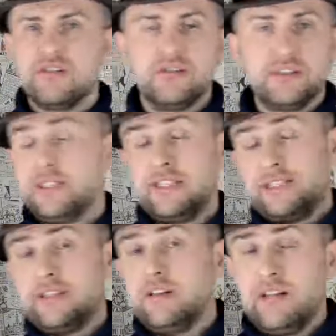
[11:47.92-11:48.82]

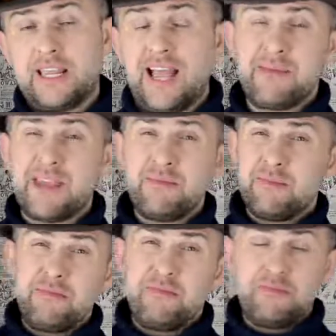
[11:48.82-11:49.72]
Still, like I may
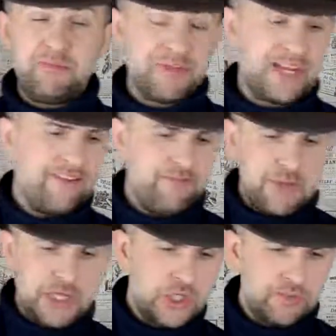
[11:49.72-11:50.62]
kind of
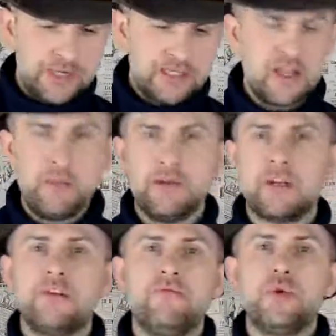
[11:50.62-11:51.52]
mix up
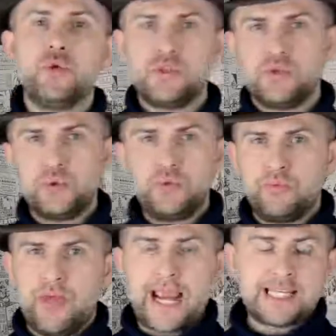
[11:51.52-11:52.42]
and confuse
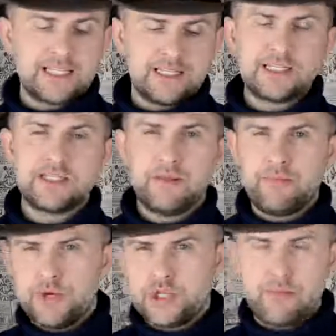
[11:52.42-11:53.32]
2 accents,
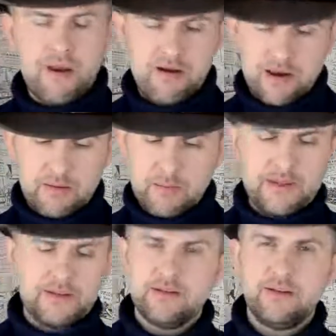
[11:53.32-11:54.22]
British American,
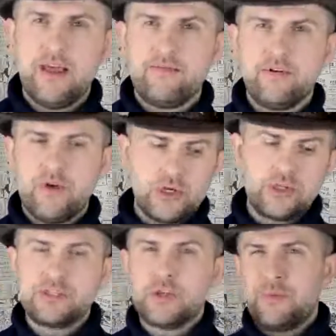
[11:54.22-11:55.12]
but never
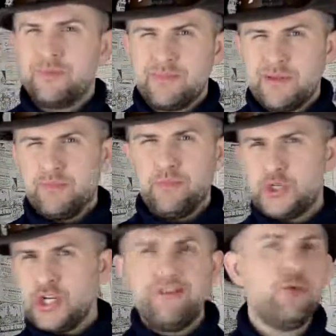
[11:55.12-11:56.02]
Russian. So
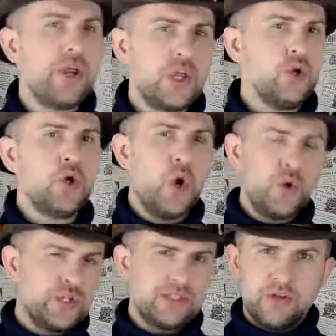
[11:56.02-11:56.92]
whichever way you
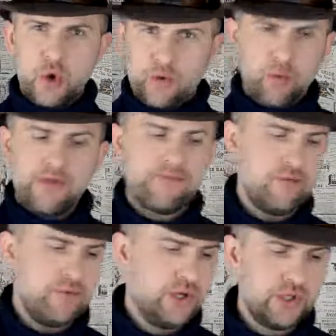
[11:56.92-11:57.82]
go, just go away
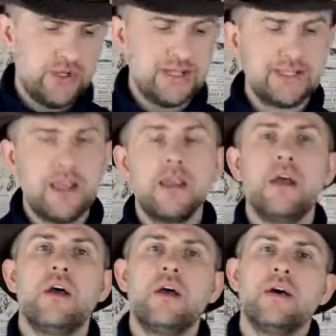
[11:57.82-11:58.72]
from Russian and say
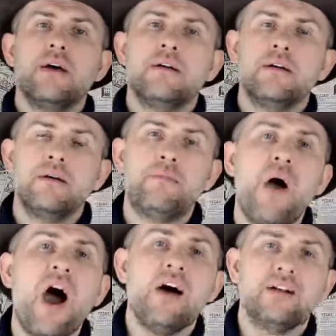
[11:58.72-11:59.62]

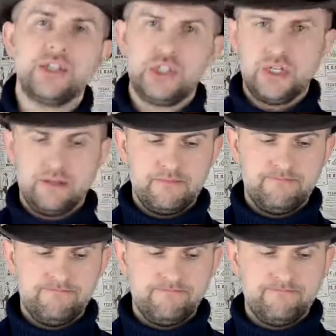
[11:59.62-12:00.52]
apology.
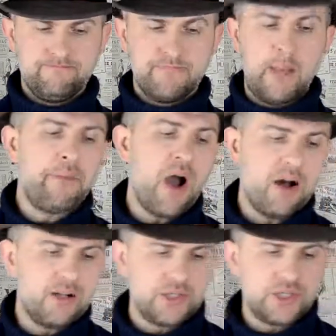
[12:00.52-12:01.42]

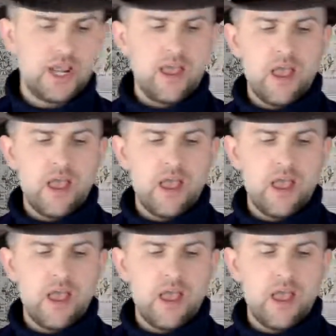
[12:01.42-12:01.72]
Apology.